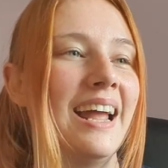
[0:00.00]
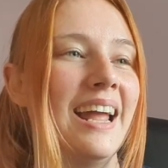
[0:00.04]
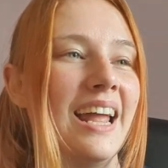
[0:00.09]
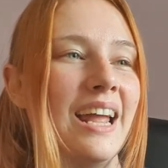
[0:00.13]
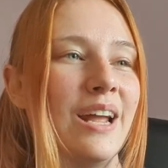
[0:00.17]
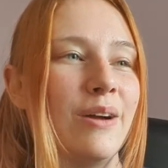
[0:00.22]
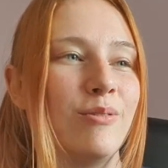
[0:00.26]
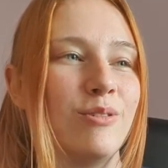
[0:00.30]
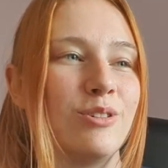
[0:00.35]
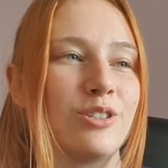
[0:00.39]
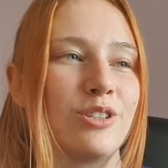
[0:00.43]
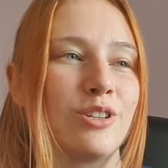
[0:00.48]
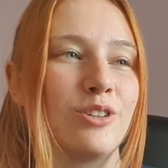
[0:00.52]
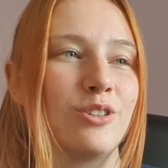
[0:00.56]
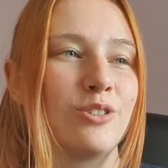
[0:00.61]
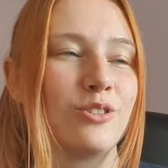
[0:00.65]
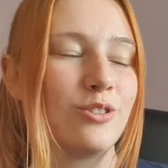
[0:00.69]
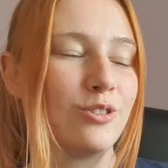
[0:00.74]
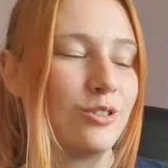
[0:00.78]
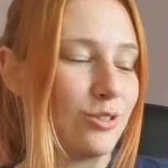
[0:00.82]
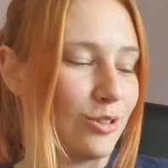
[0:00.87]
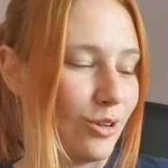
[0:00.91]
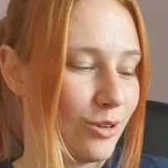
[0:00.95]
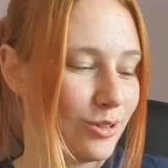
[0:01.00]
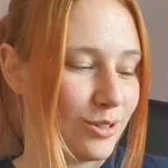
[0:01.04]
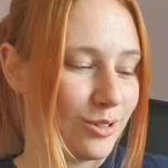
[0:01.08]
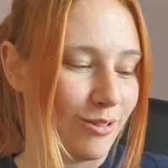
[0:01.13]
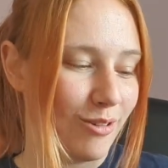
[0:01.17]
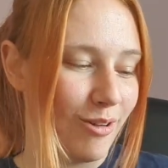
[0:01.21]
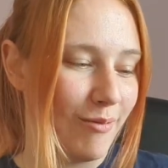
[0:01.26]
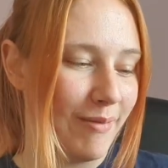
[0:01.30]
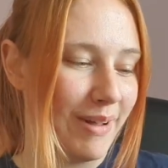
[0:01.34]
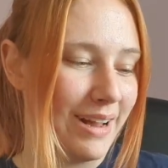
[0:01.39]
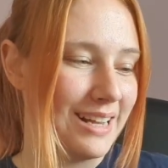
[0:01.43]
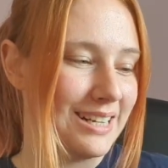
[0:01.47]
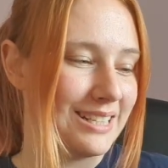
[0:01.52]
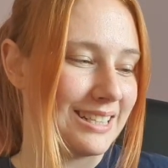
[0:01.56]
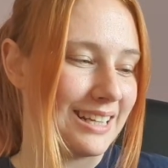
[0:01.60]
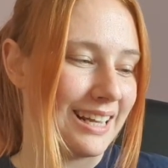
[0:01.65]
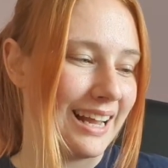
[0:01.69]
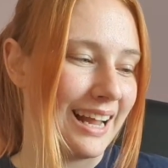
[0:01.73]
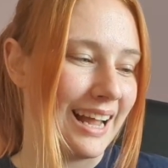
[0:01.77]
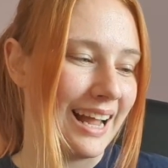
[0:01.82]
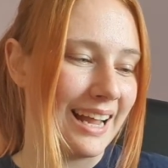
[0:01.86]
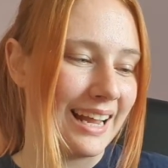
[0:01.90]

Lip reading: It was so, so amazing.